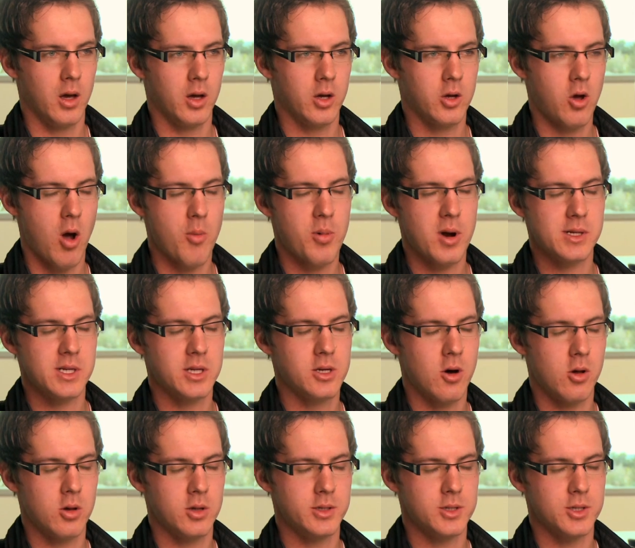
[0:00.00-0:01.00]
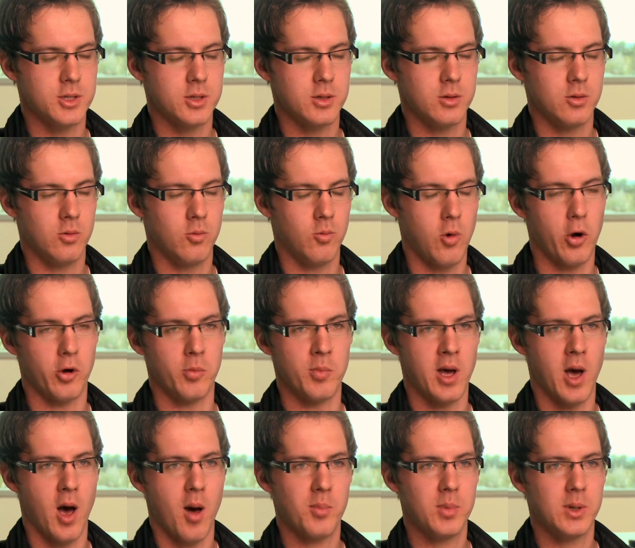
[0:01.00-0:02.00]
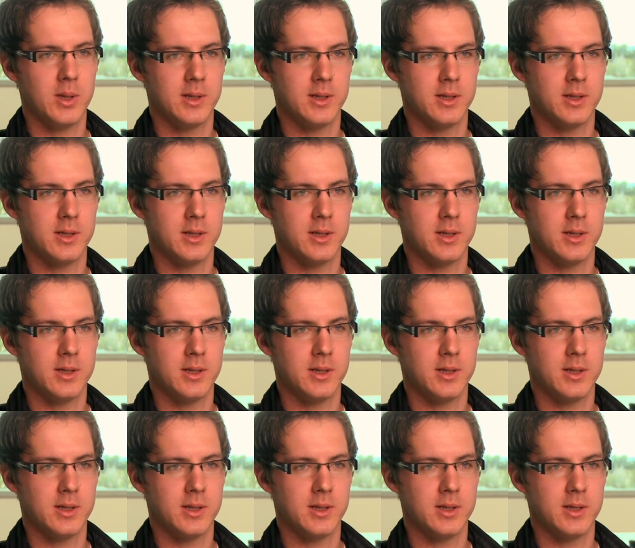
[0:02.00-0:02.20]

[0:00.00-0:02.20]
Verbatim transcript: Chiropractic college woke me up.